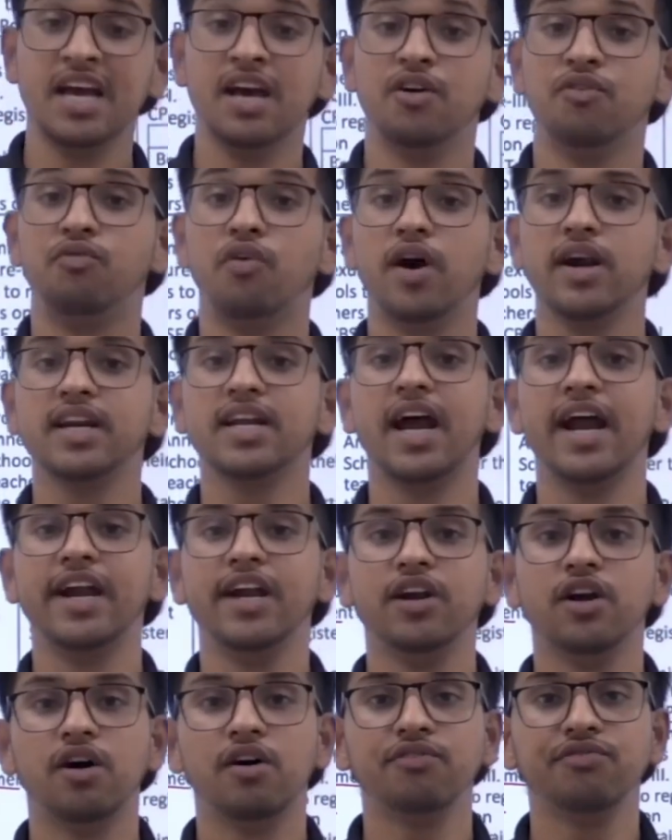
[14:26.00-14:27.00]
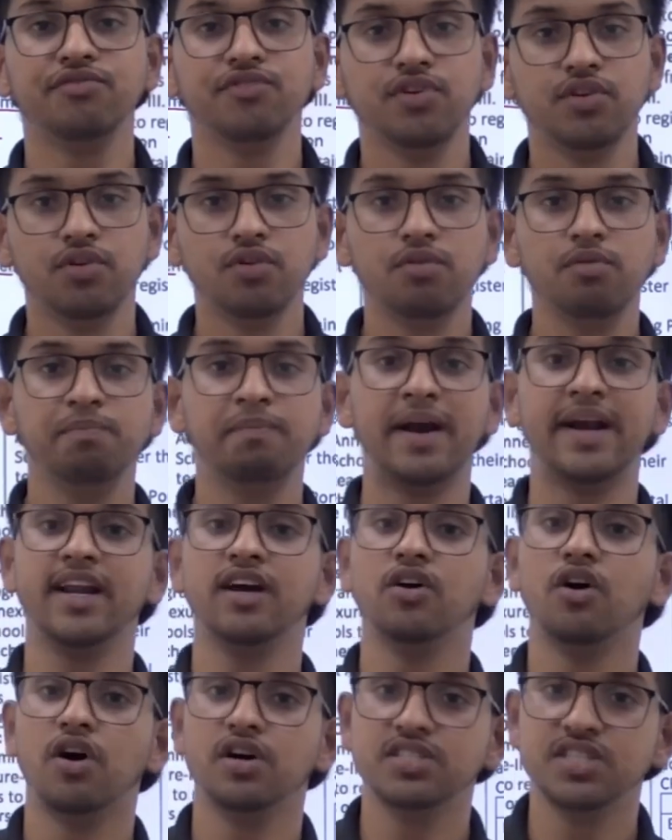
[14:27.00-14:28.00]
what kind of
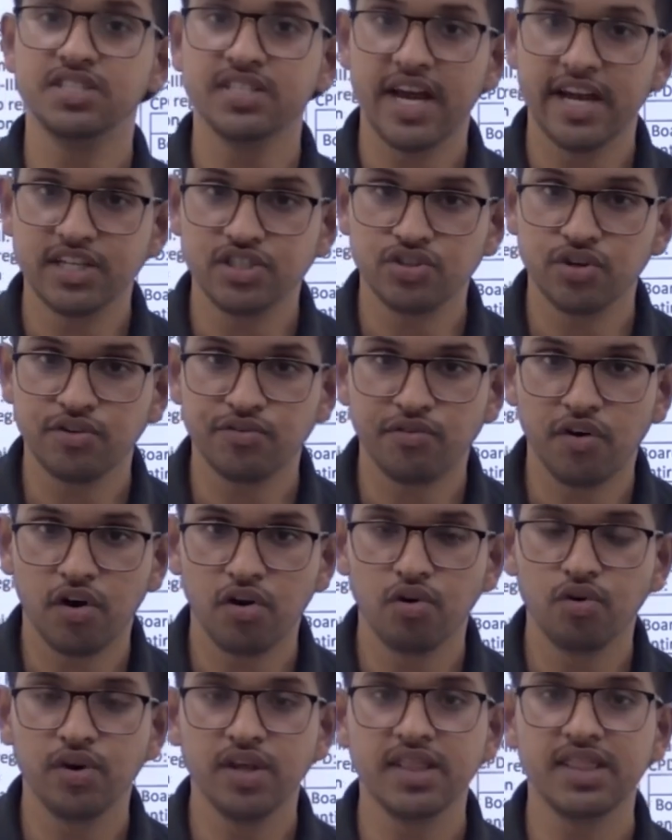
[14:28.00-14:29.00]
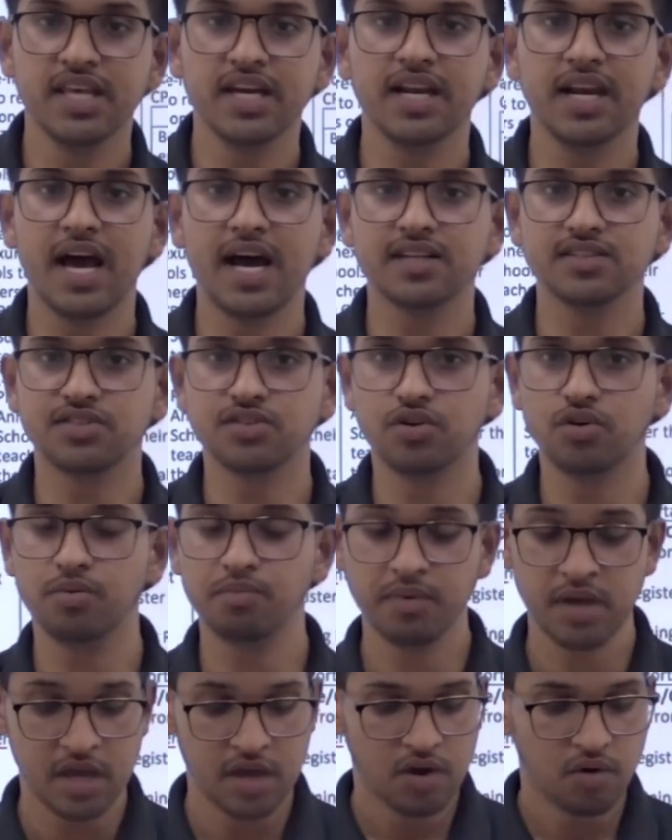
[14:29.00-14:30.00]
pedagogies I should follow in the
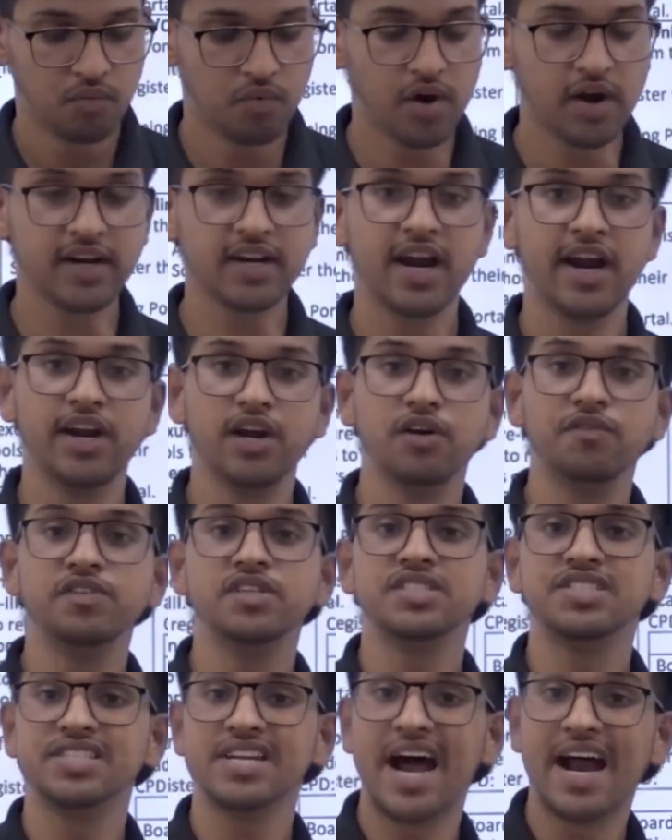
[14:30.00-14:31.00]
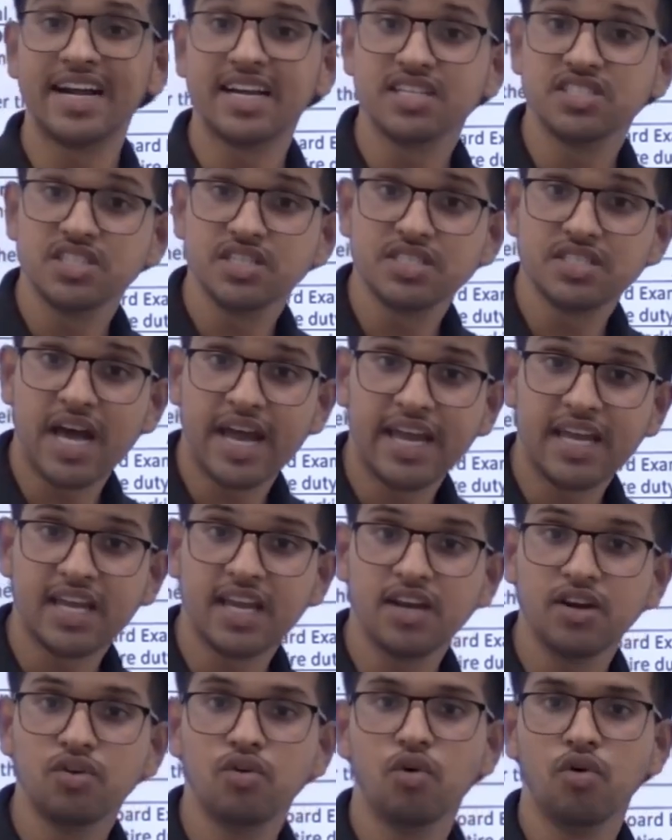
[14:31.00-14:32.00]
classroom, what kind of strategies I
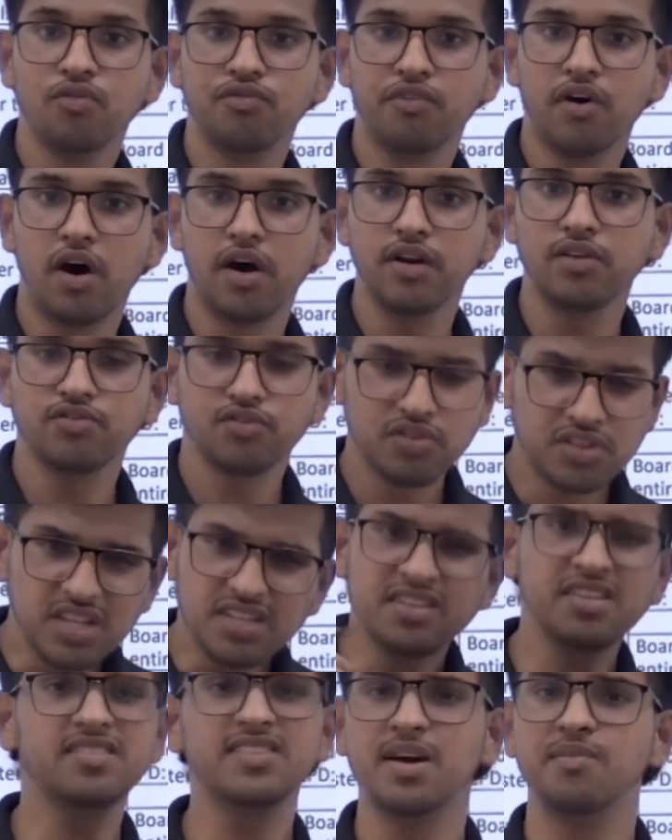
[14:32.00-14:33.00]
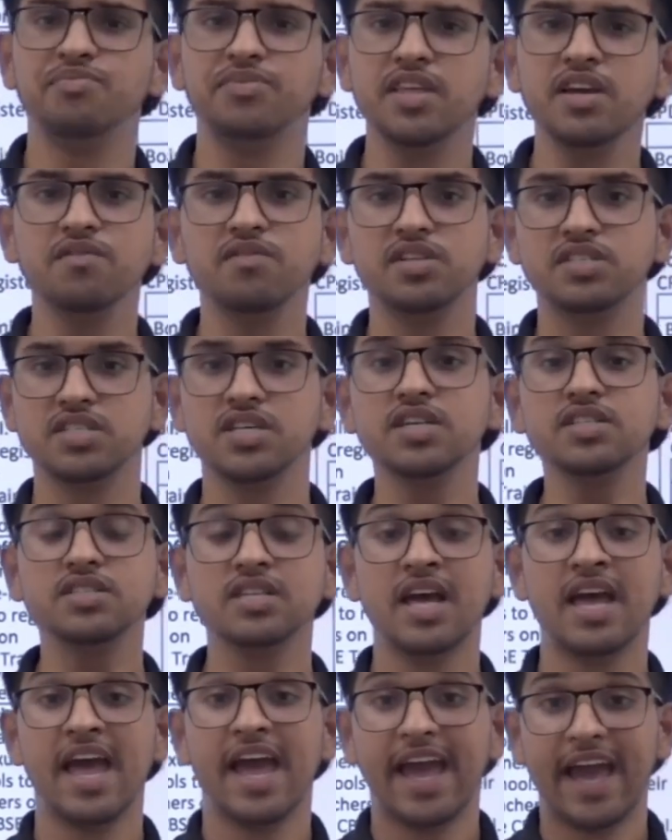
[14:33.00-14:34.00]
can go for. So this is something which is
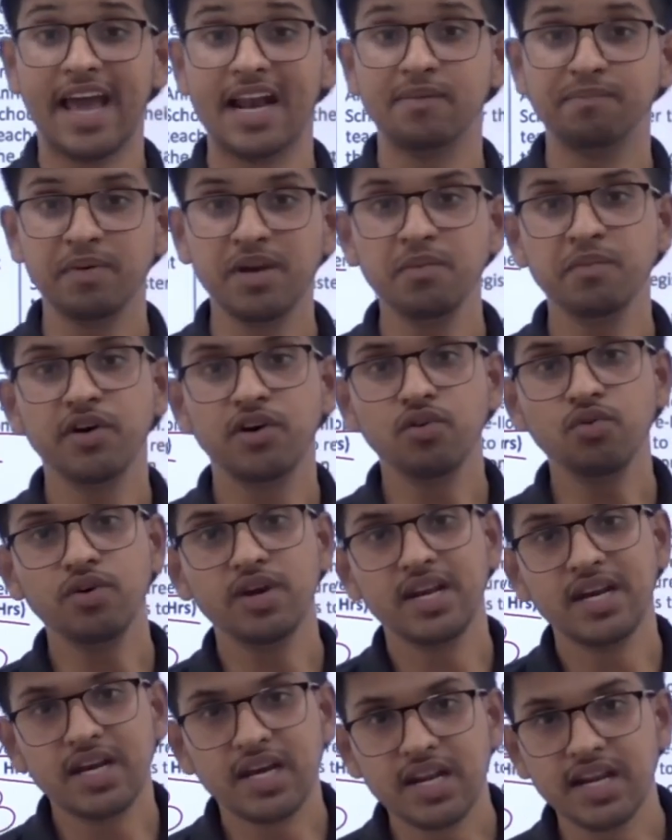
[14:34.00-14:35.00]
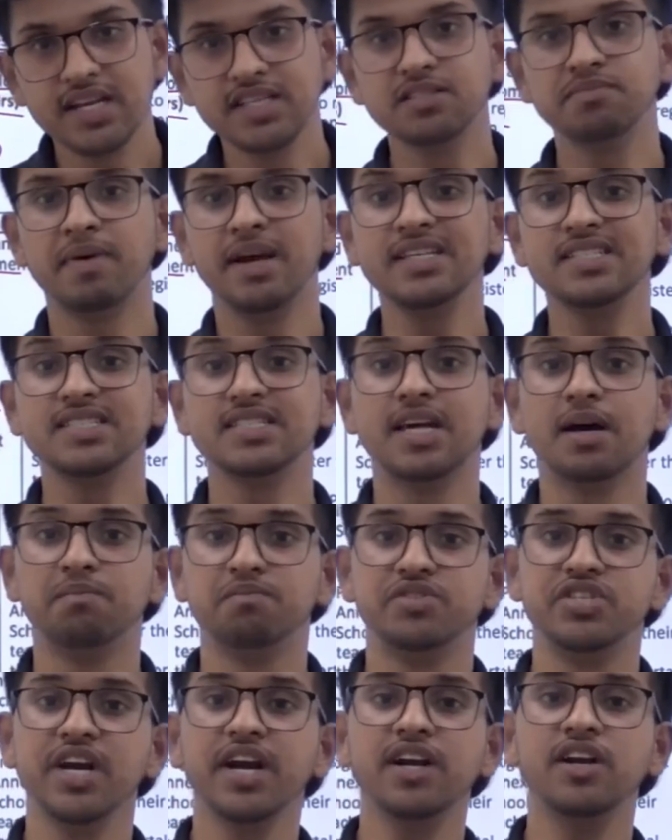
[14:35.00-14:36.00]
helping me to increase my
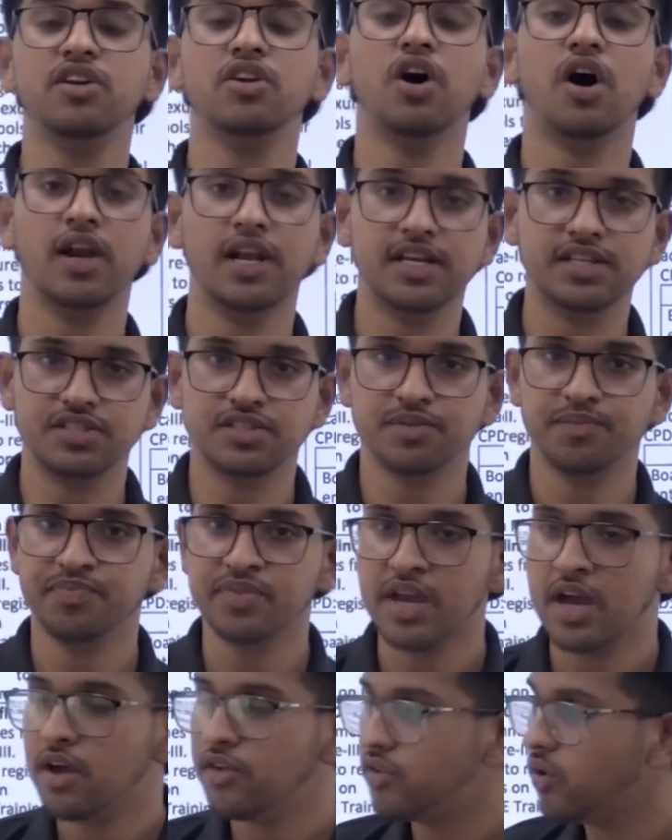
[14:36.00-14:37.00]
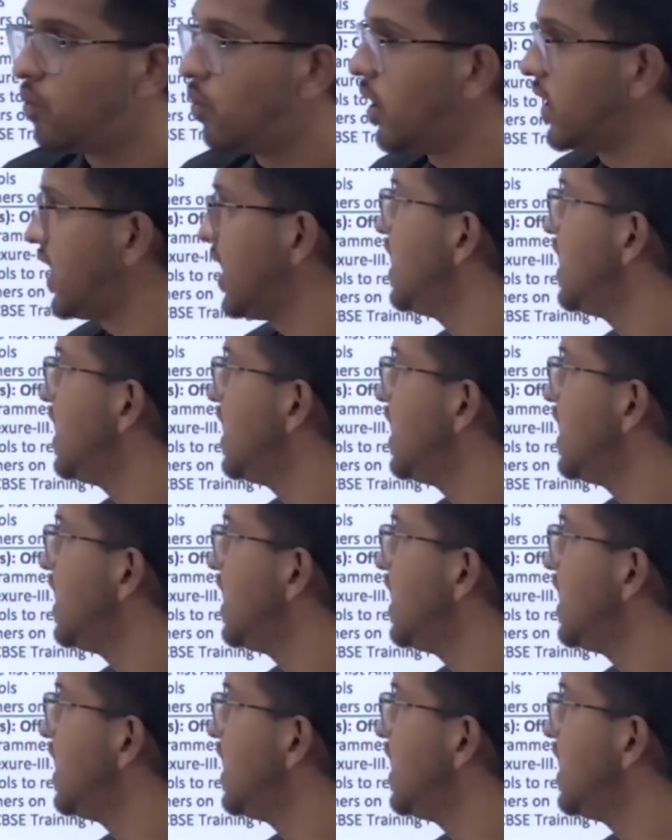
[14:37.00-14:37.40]
subject knowledge. So what I